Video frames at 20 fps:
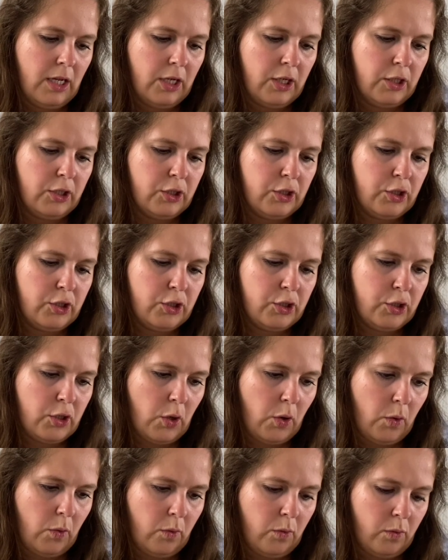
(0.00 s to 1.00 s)

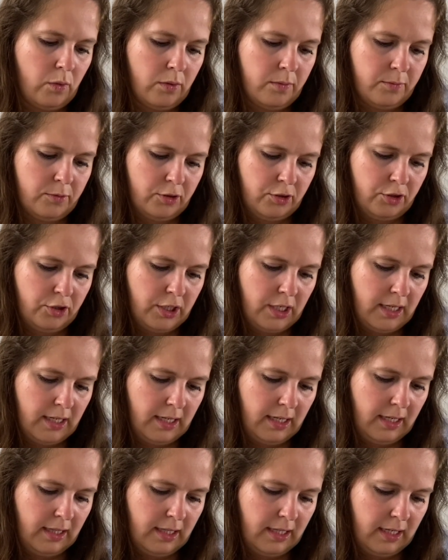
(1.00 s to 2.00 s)
So, just
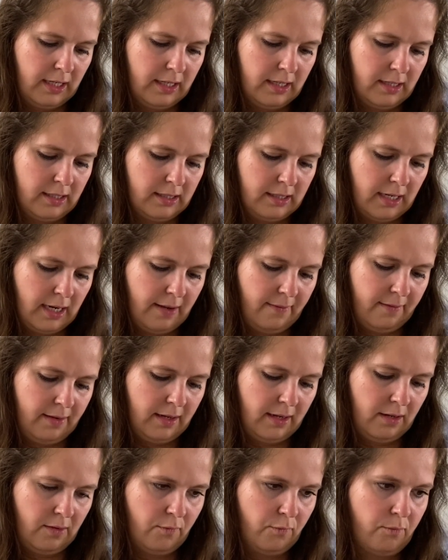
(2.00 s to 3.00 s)
checking that it doesn't have
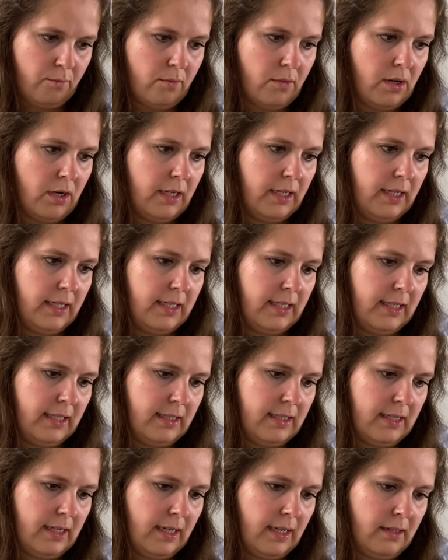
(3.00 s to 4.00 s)
any of my
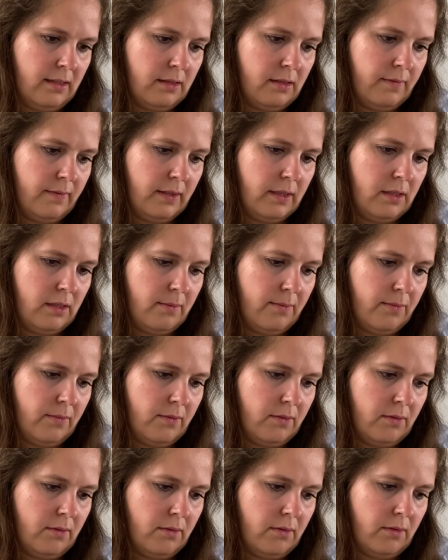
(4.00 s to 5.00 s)
details
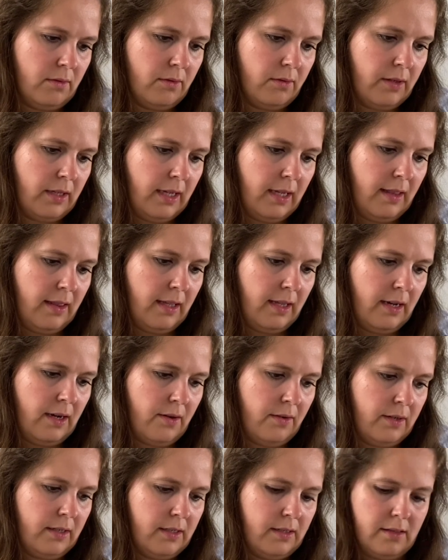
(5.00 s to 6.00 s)
visible. Okay, there
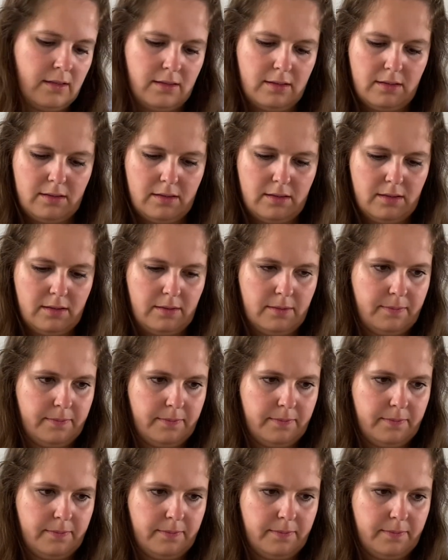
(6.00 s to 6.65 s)
it does.